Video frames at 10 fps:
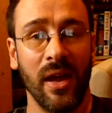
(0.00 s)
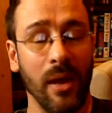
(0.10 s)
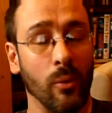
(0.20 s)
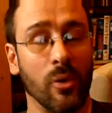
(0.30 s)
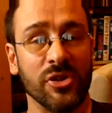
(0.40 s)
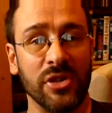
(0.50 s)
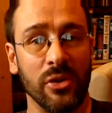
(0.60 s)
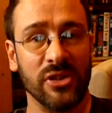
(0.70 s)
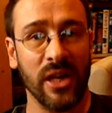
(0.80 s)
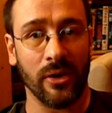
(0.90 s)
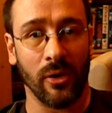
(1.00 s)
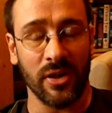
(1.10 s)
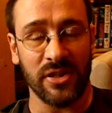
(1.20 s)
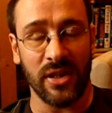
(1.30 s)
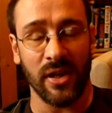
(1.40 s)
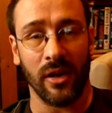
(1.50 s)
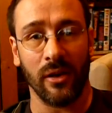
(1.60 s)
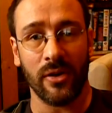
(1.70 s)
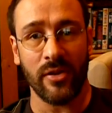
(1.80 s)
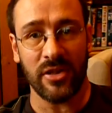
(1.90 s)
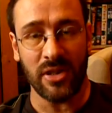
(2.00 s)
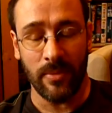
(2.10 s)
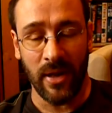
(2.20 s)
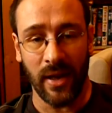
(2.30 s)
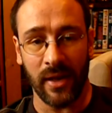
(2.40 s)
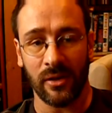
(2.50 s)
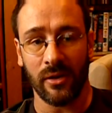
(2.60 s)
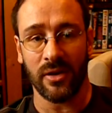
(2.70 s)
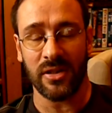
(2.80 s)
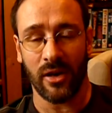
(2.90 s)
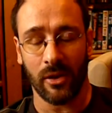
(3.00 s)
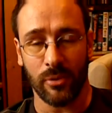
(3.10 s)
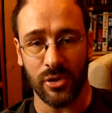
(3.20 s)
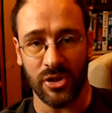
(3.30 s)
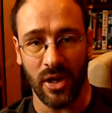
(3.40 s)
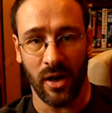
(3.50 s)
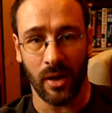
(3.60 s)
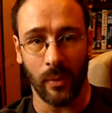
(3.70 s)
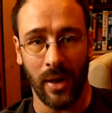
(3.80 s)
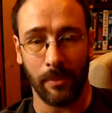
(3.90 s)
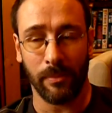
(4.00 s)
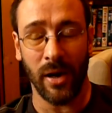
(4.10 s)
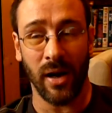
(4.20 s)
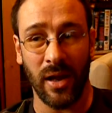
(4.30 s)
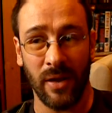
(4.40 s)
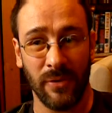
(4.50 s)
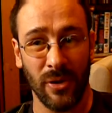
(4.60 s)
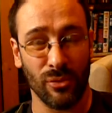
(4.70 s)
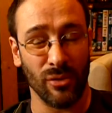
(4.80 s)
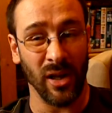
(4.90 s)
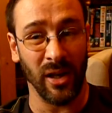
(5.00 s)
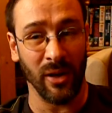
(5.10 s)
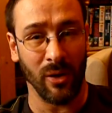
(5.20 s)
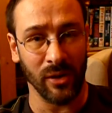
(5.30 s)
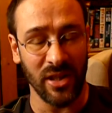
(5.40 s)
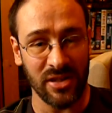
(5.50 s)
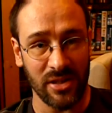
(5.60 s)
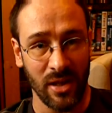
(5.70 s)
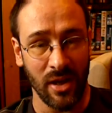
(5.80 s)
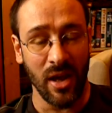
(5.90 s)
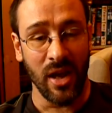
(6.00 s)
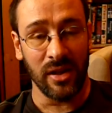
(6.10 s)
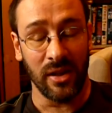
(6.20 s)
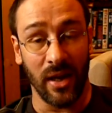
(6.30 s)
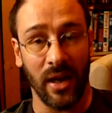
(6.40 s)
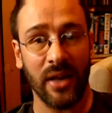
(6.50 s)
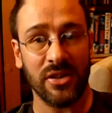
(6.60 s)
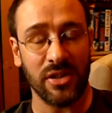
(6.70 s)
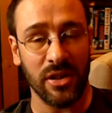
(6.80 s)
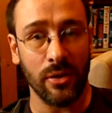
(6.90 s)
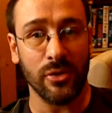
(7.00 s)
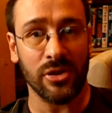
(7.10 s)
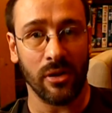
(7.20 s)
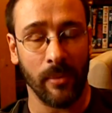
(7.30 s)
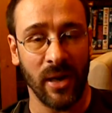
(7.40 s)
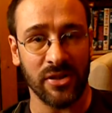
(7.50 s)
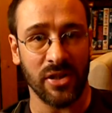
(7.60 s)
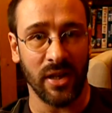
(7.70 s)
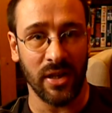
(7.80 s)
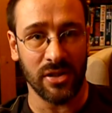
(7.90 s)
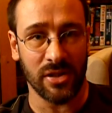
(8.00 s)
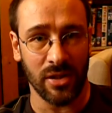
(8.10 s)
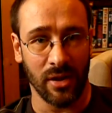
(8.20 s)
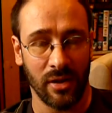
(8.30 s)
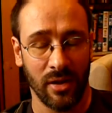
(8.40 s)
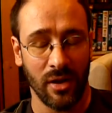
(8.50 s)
it was new technology. A lot of the time they hadn't learned how to push the hardware, but if you're really honest, you had to use your imagination